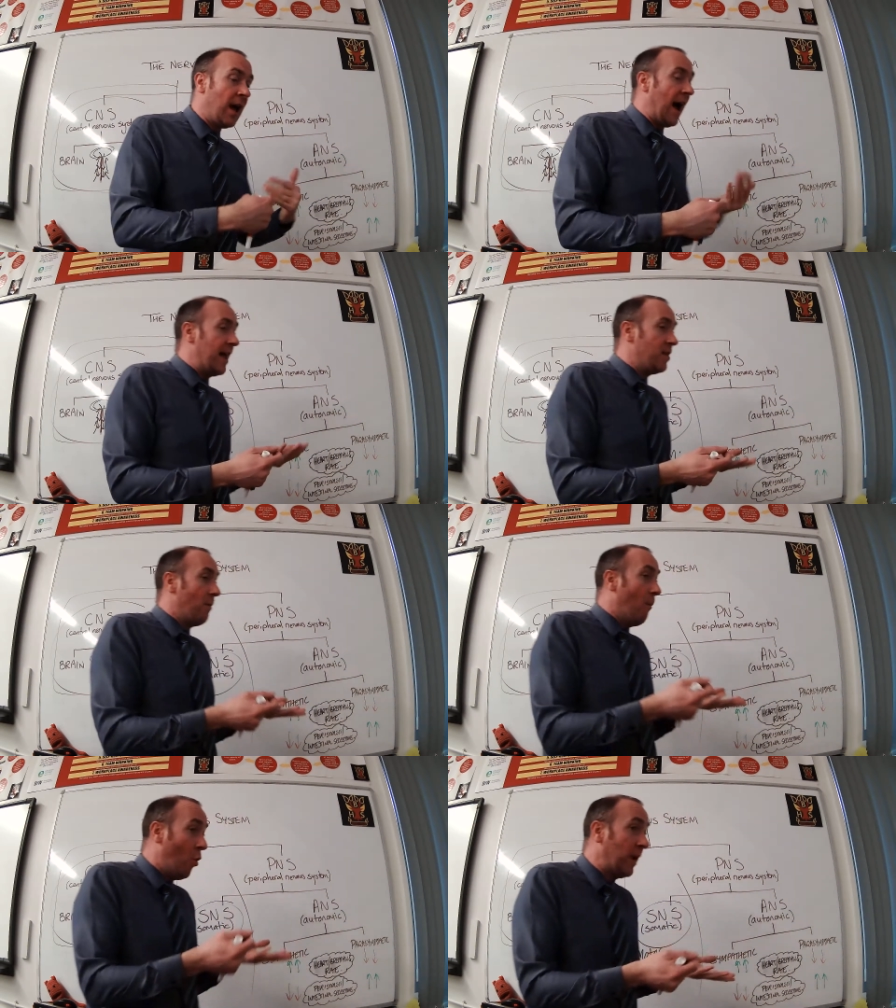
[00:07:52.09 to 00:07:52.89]

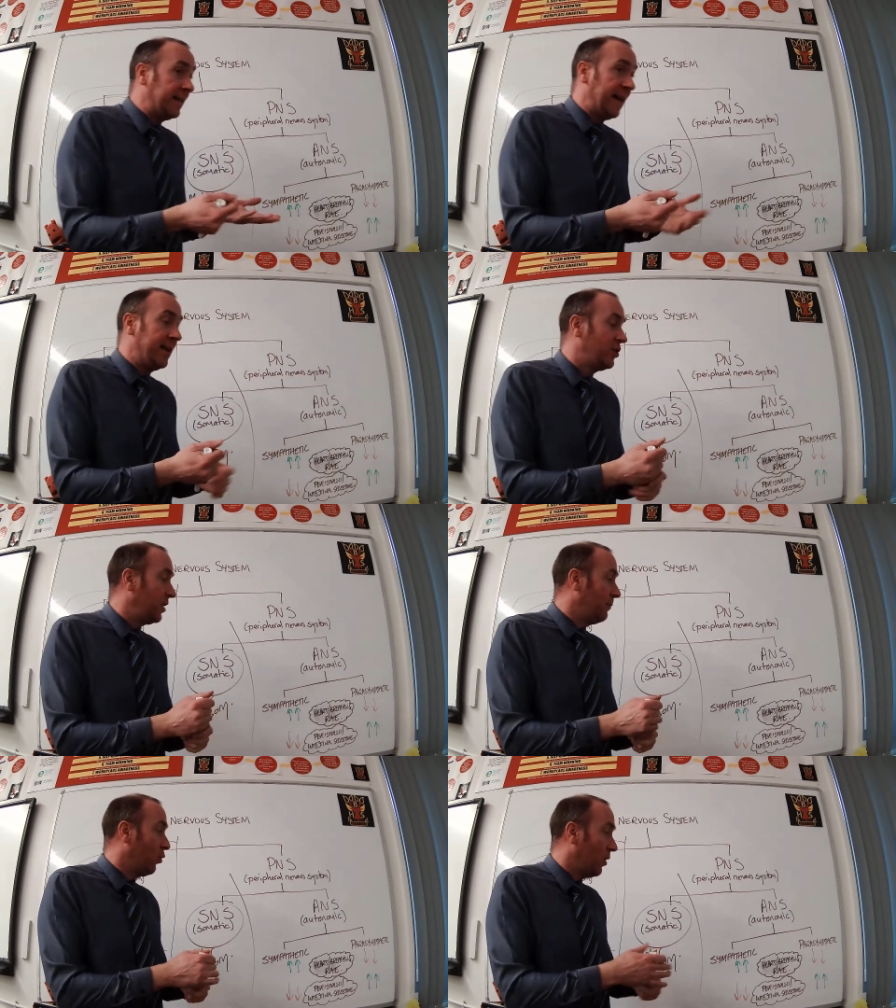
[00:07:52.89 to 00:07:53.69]
and more
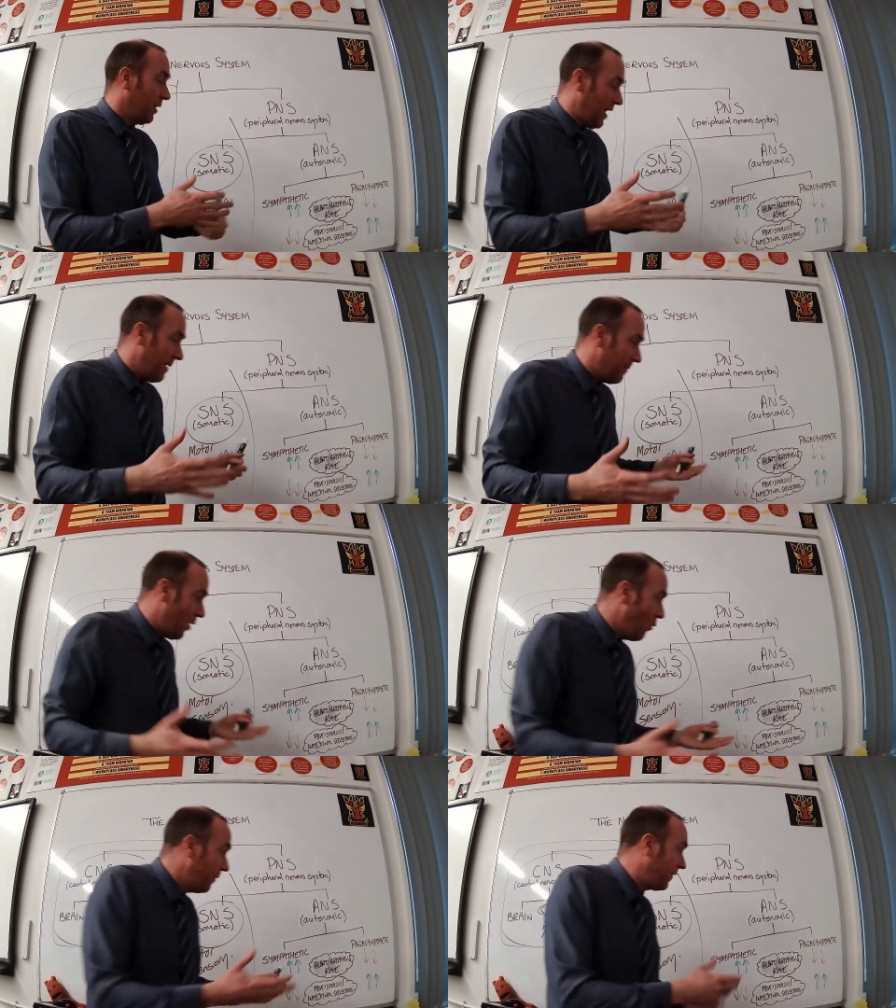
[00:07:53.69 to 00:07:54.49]
attention, more
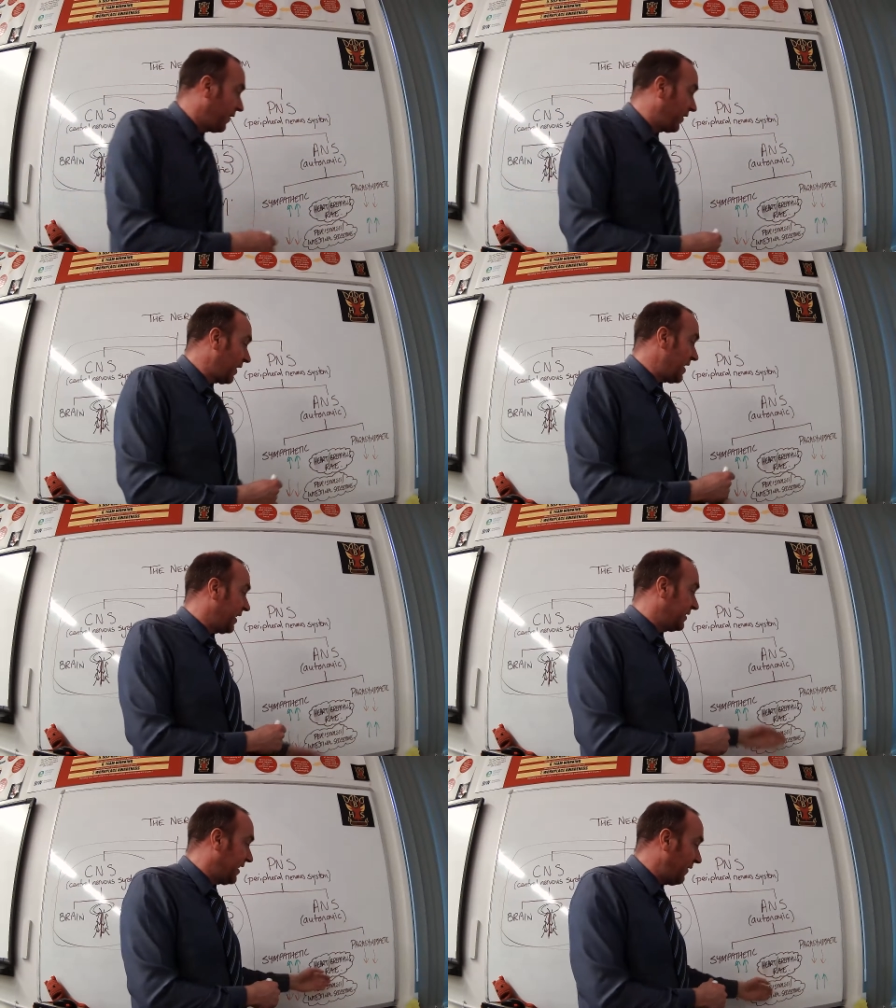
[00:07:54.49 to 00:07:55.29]
oomph, if you like,
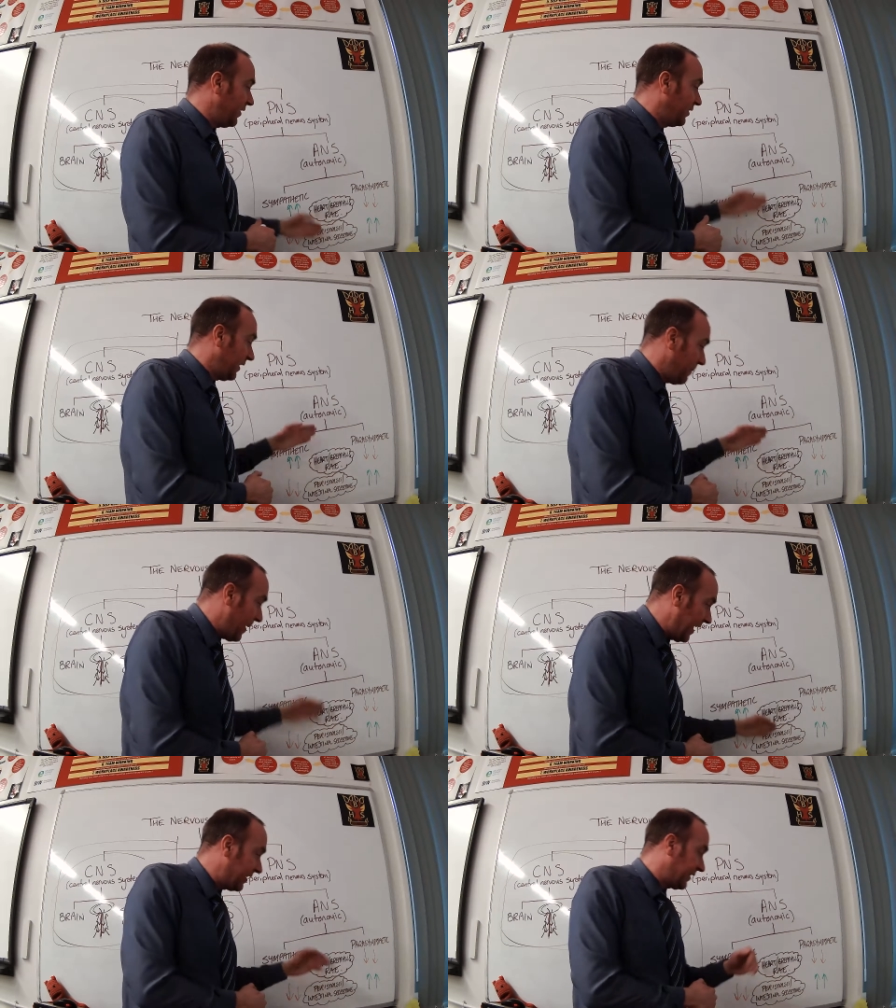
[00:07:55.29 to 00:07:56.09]
is given to the
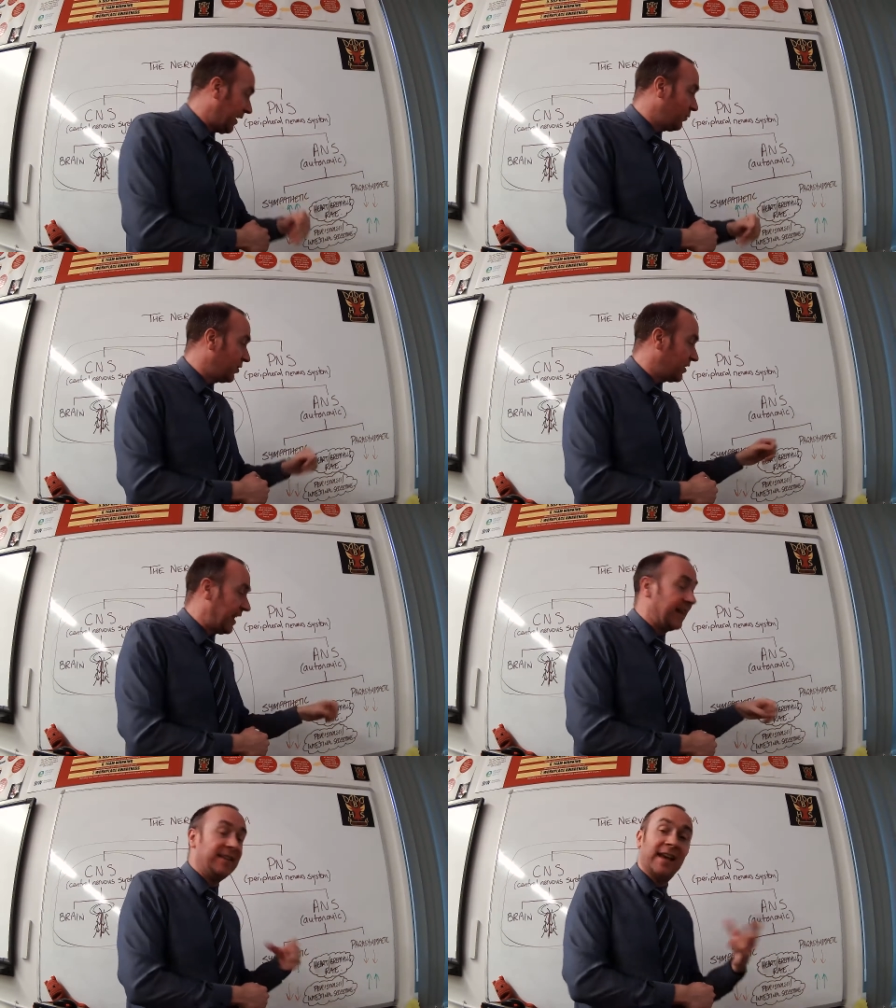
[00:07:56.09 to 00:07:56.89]
peristalsis
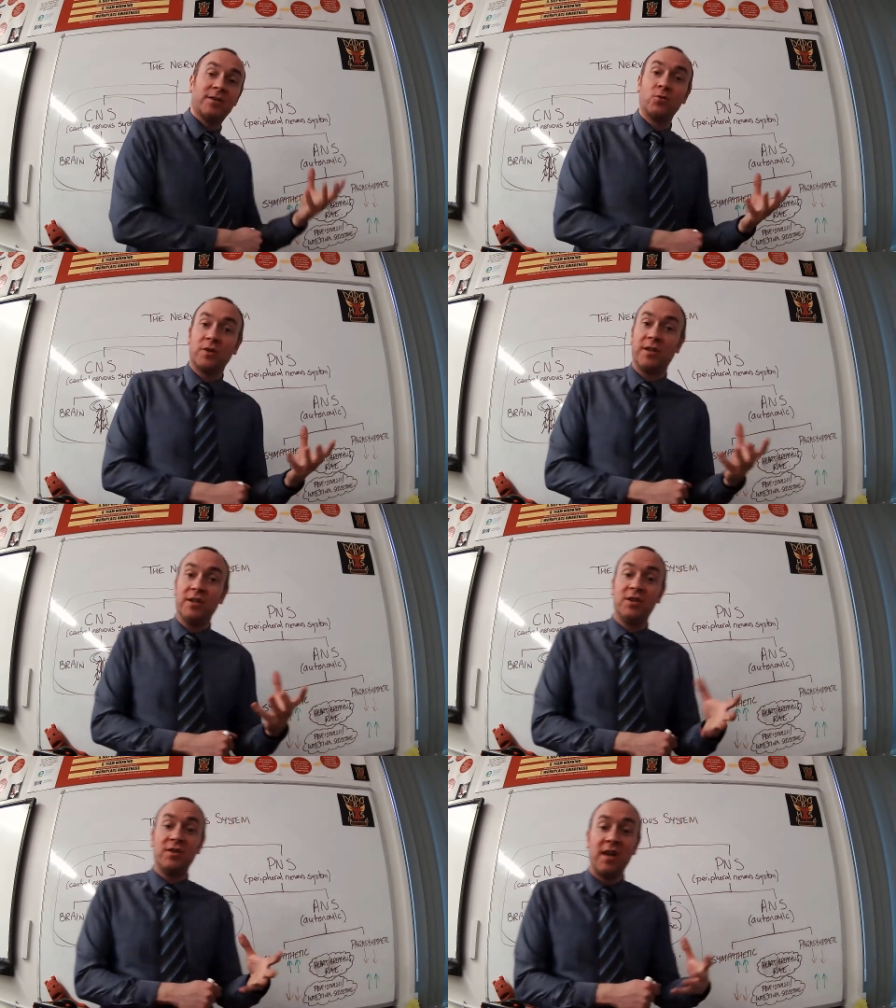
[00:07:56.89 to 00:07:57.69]
and intestinal
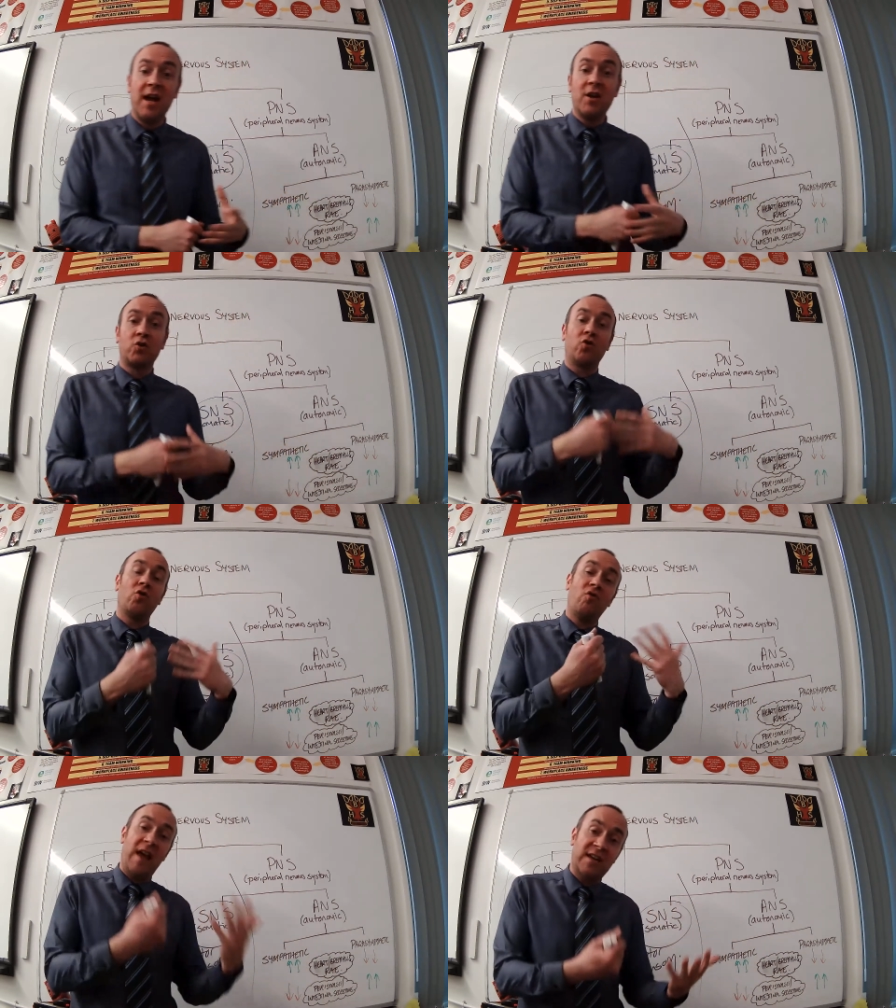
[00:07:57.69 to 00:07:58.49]
secretions, so
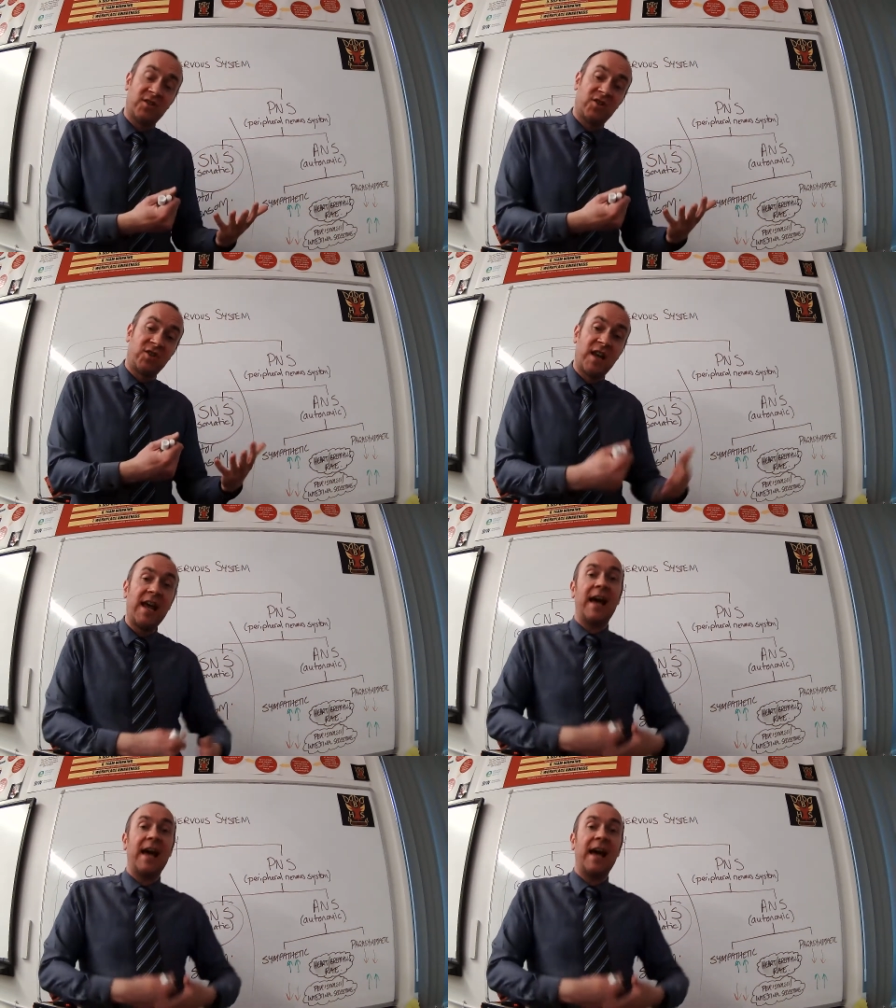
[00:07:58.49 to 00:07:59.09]
it rests and